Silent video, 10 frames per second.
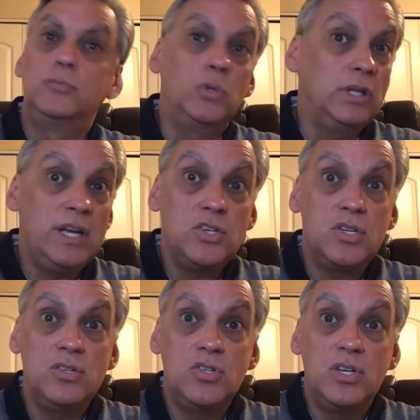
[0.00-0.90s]

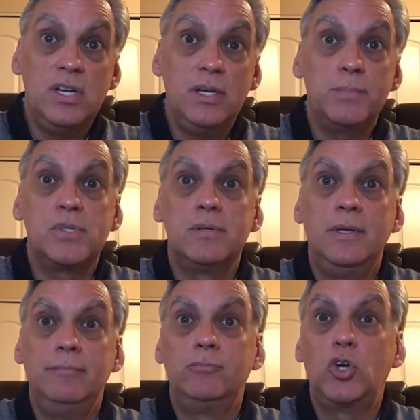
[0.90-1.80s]
relationships,
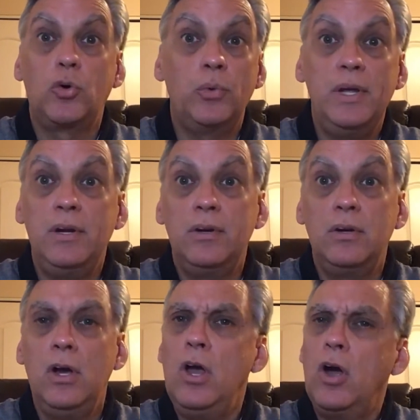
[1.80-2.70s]

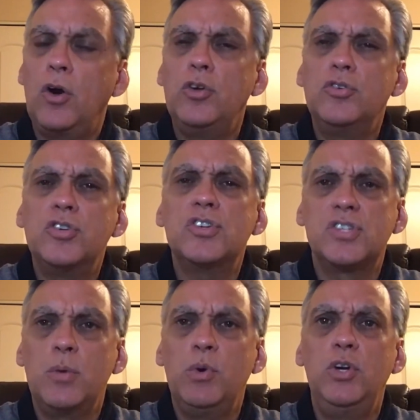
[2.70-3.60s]
career, or you're just
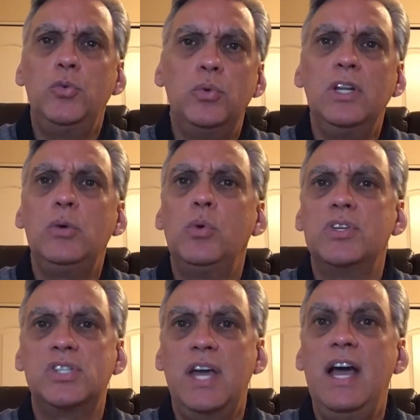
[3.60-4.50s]
someone who really
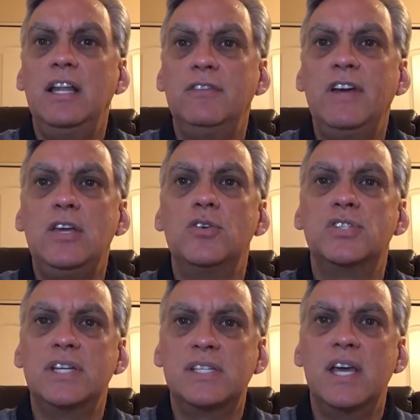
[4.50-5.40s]
wants to elevate your
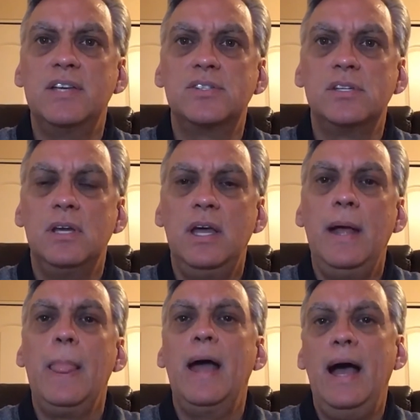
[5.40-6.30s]
success,
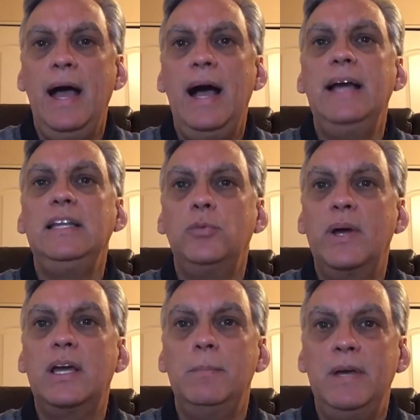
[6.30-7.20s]
I highly
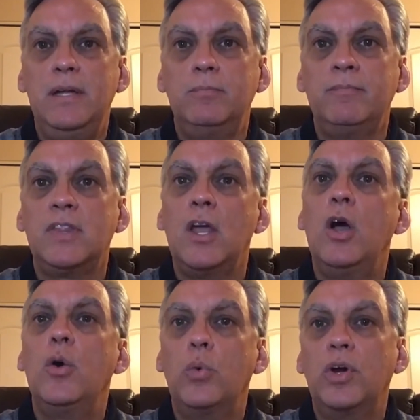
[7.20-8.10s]
recommend
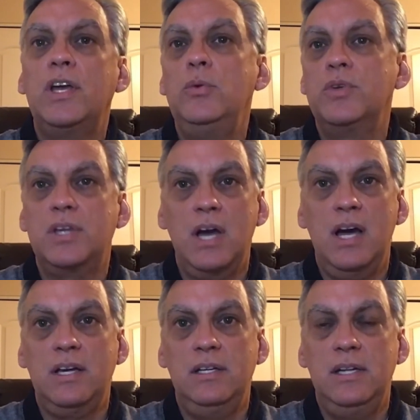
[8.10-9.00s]
working with
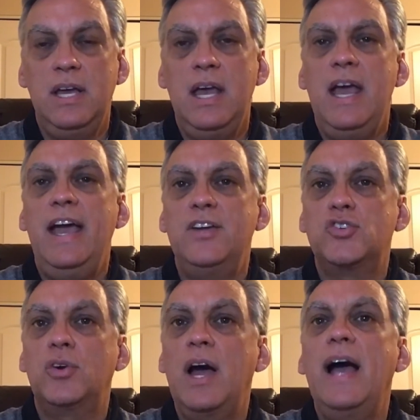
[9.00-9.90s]
Gagan as
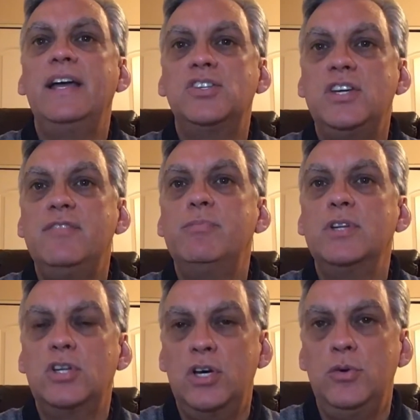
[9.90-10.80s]
your high
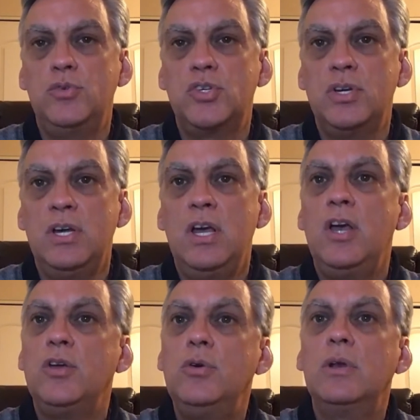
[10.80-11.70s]
achievement coach
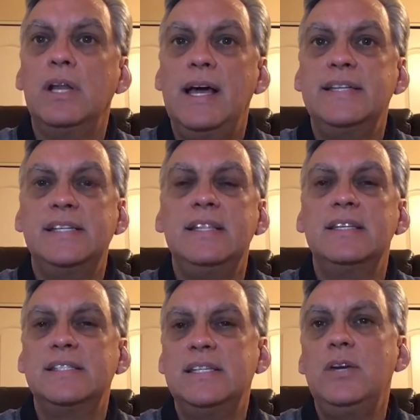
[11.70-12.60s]
utilizing the
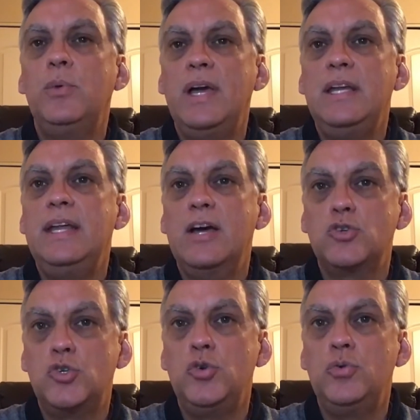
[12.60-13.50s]
Ziwei,
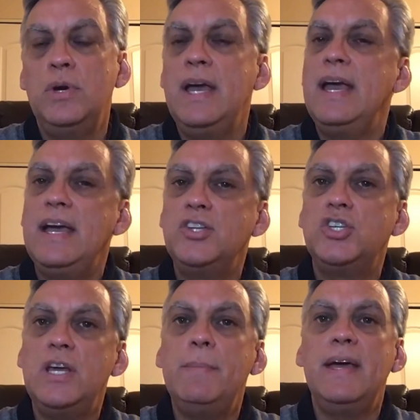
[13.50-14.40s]
Daoshu, and
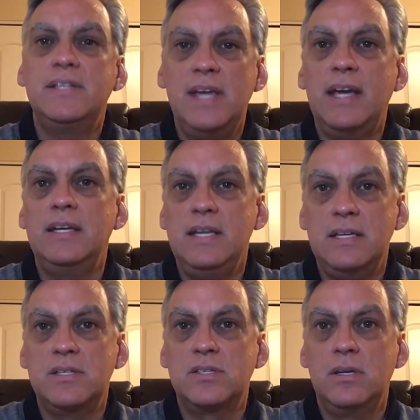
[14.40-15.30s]
Qimen
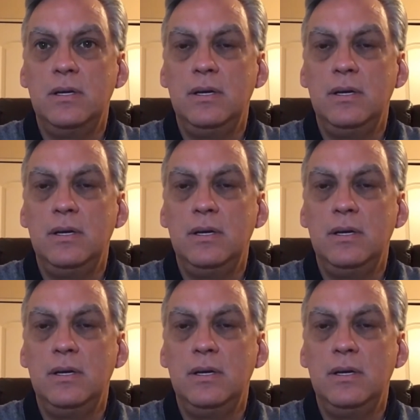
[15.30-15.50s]
techniques.